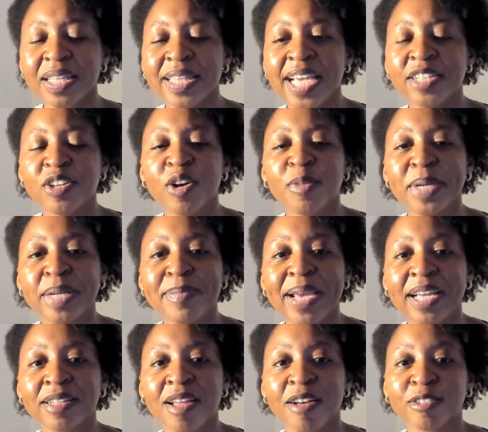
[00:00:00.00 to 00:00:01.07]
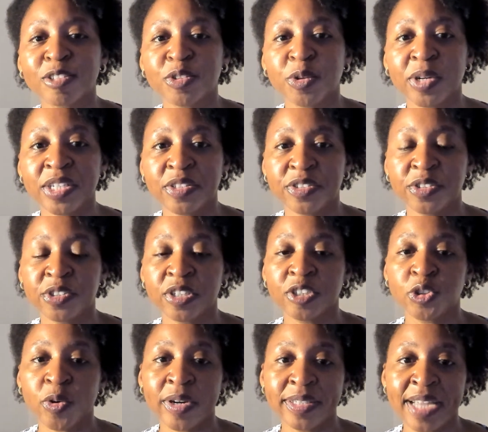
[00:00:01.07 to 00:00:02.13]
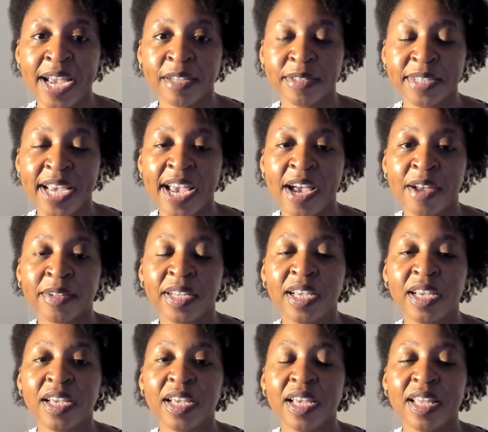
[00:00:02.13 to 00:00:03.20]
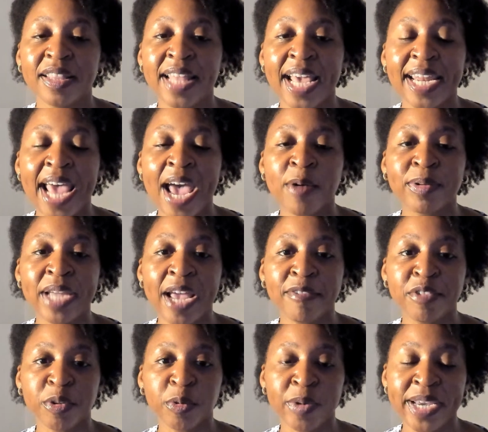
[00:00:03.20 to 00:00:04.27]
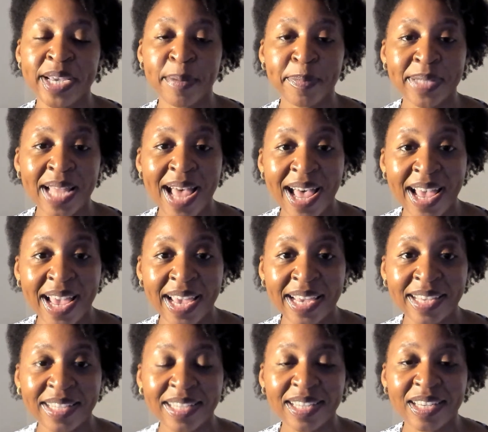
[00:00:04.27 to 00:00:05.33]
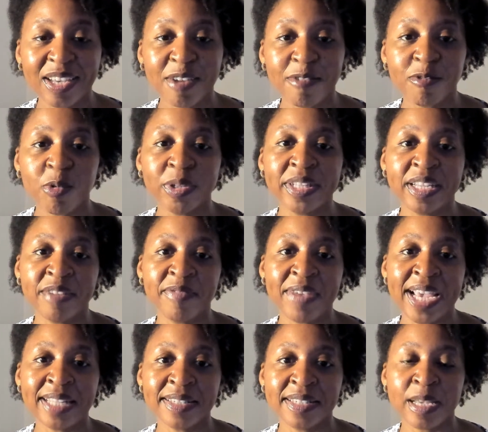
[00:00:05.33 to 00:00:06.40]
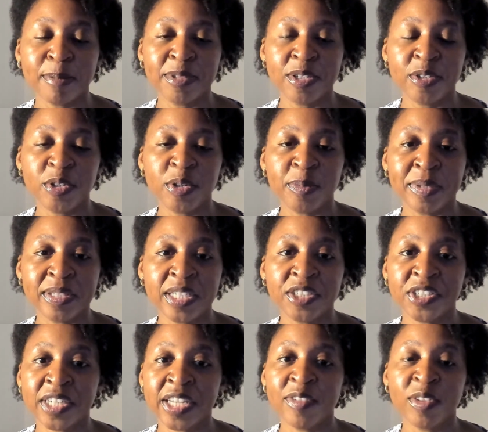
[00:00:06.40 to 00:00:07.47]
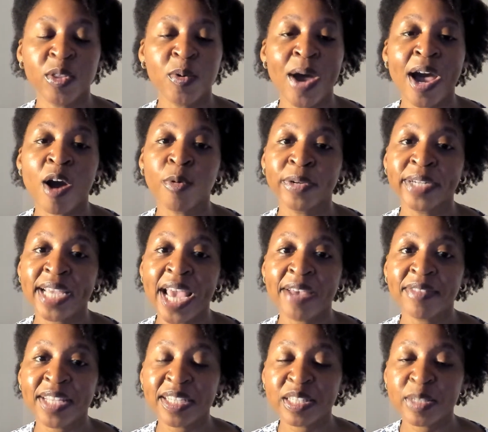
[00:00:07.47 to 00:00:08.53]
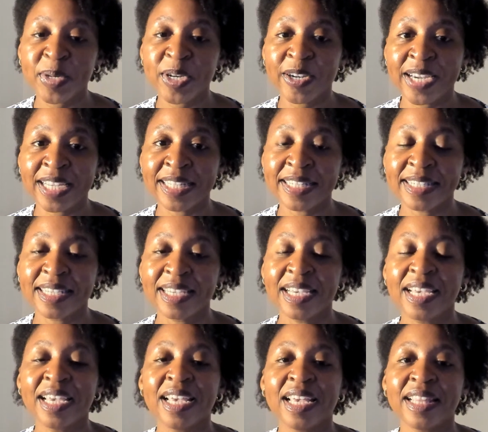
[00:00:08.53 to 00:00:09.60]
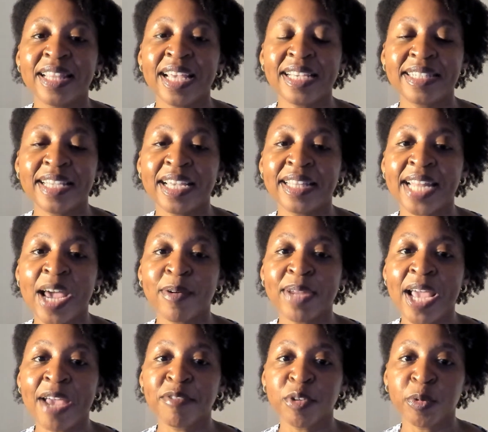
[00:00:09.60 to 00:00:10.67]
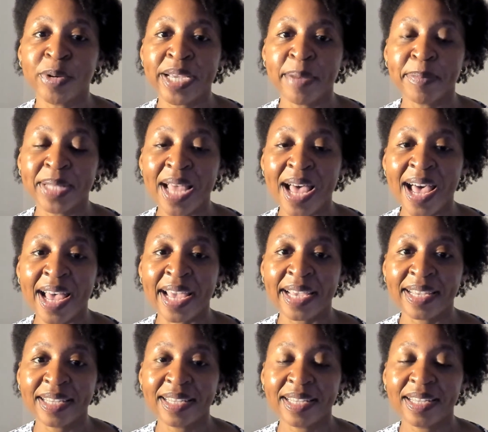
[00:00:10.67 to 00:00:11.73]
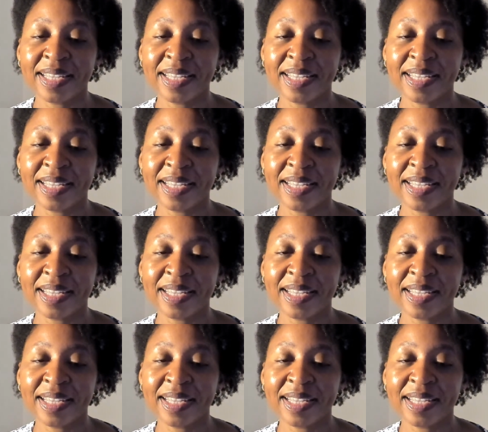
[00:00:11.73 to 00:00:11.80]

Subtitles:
they told me, to make a long story short downtown, that I would have to reapply for the advanced substitute position, even though I already have the experience. They said that I would have to reapply.